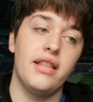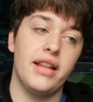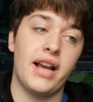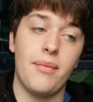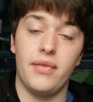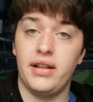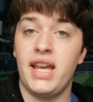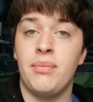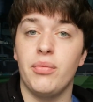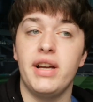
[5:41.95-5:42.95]
There can, the
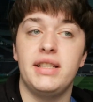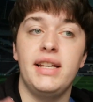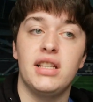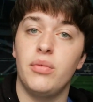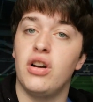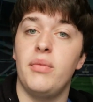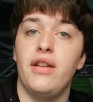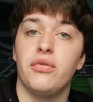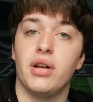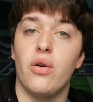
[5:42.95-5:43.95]
keeper might see someone coming
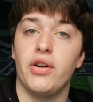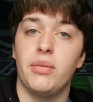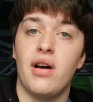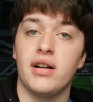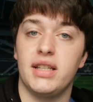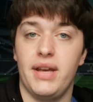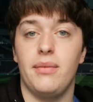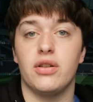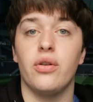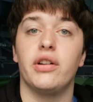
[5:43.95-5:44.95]
in from the corner of the box and be
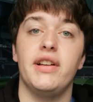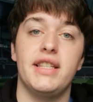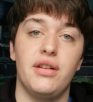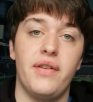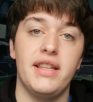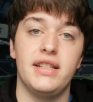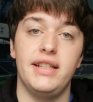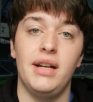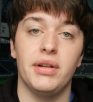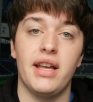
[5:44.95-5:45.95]
able to organise the defence to
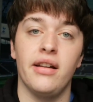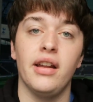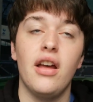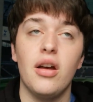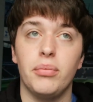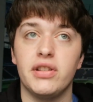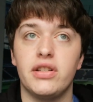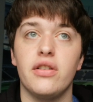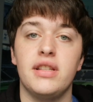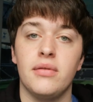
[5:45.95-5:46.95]
deal with that. But
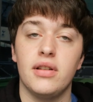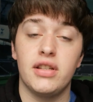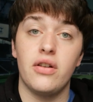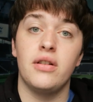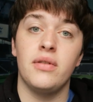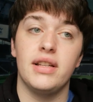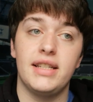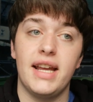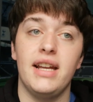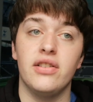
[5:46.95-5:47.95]
Son Son
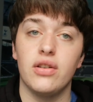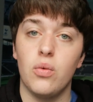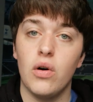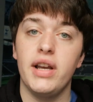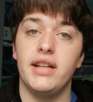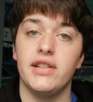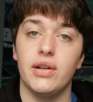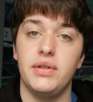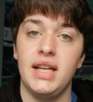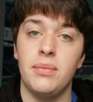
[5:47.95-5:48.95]
stayed so wide and
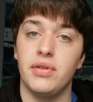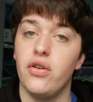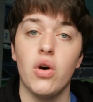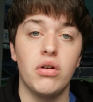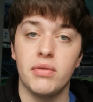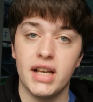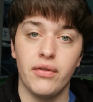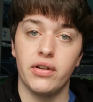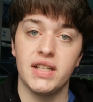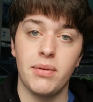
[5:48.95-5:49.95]
so deep that no one was
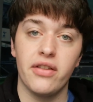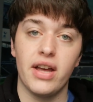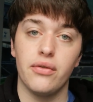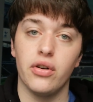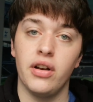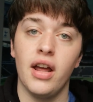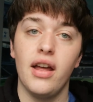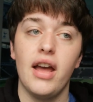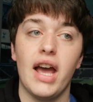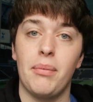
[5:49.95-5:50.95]
ever going to spot that run,
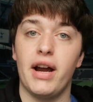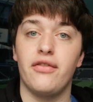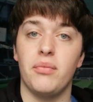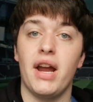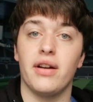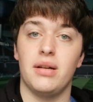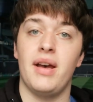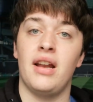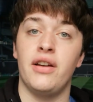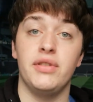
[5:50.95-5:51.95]
apart from Eric
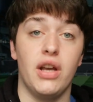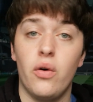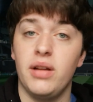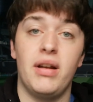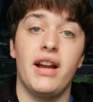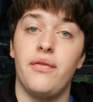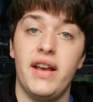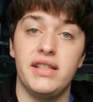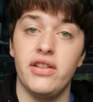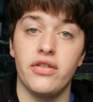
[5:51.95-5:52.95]
Lamela, who's the only player
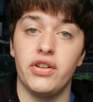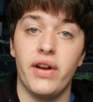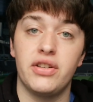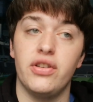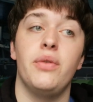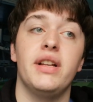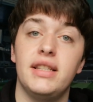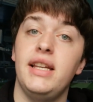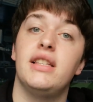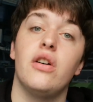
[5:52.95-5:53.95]
facing the other direction who can
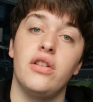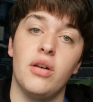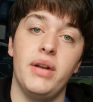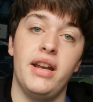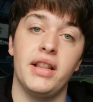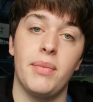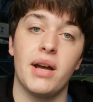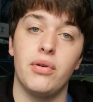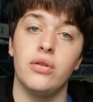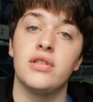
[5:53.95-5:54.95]
see Son coming in at the
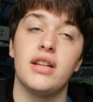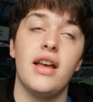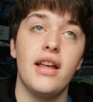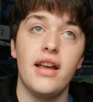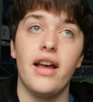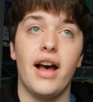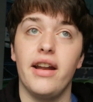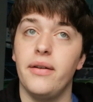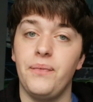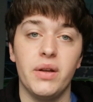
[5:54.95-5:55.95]
back post.
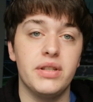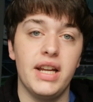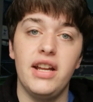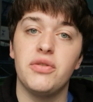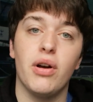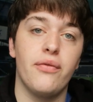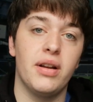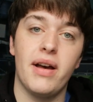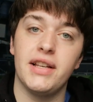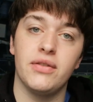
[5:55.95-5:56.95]
And it was an inch
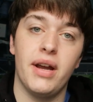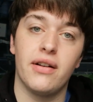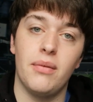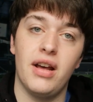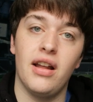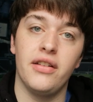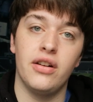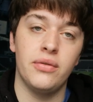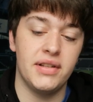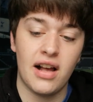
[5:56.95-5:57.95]
perfect pass from Eric Lamela. You
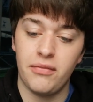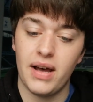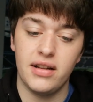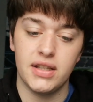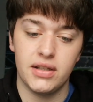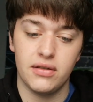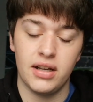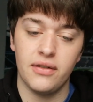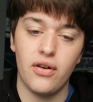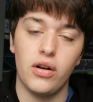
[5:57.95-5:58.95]
know, he's off balance,
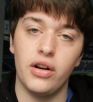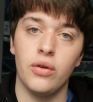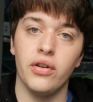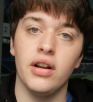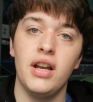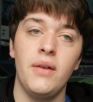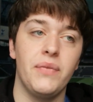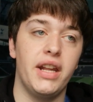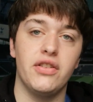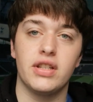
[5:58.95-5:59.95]
uh, fallen over,
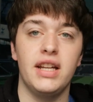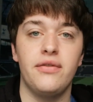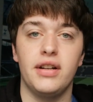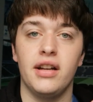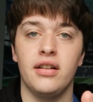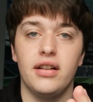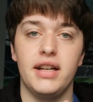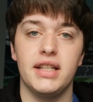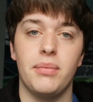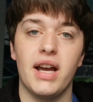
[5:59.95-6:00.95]
and he just lifted it
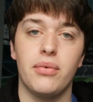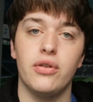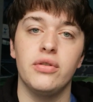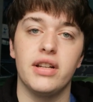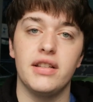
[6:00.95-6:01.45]
into the back post.